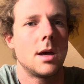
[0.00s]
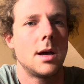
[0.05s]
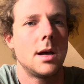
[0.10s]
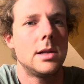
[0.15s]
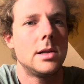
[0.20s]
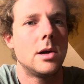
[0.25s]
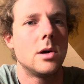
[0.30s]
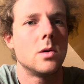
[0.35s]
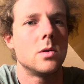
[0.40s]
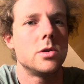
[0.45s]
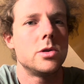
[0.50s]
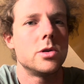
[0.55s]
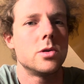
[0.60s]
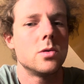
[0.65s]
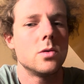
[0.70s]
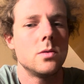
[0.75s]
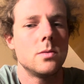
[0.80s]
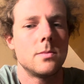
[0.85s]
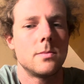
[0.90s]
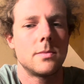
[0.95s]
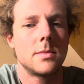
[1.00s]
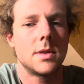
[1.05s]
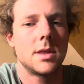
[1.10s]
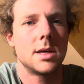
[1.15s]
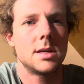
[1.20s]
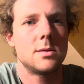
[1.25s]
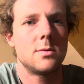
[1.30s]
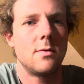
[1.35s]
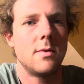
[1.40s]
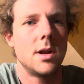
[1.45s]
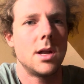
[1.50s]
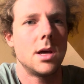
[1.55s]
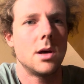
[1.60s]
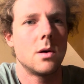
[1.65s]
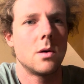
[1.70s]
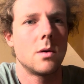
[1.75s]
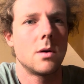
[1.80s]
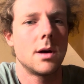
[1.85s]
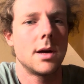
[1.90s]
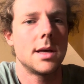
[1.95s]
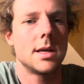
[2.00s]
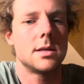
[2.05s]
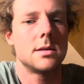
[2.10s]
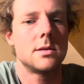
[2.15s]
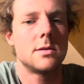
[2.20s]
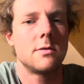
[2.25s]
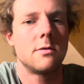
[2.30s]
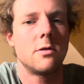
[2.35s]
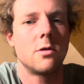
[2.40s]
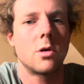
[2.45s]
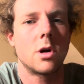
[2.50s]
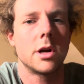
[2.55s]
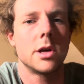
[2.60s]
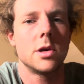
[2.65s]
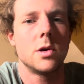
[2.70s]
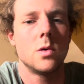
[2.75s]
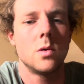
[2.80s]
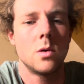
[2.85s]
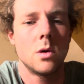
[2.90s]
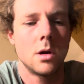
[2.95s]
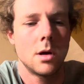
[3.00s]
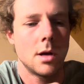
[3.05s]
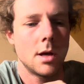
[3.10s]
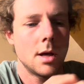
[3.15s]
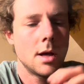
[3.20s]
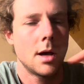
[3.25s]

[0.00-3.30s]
Hello, Drew. This video is for you.